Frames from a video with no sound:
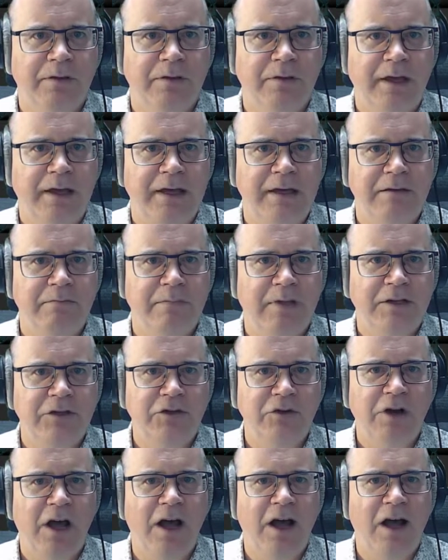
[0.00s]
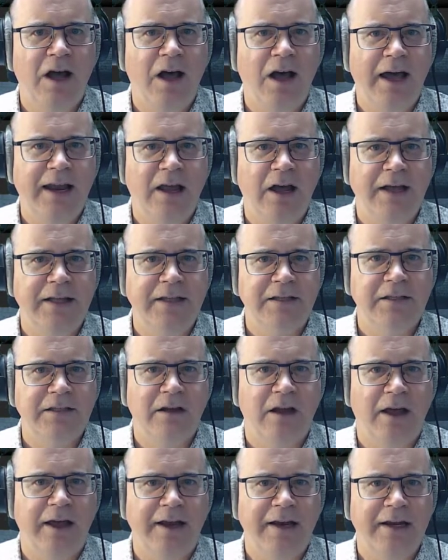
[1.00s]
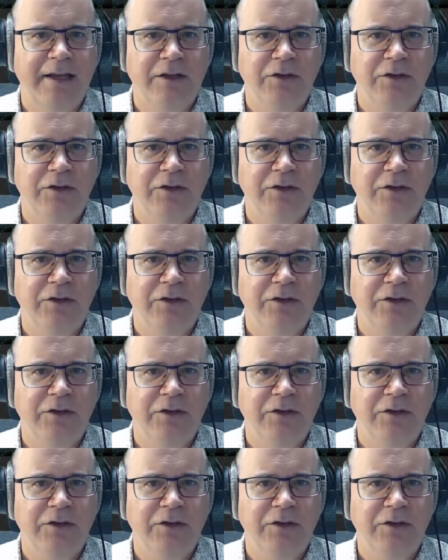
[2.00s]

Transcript: they sort of highlight slightly,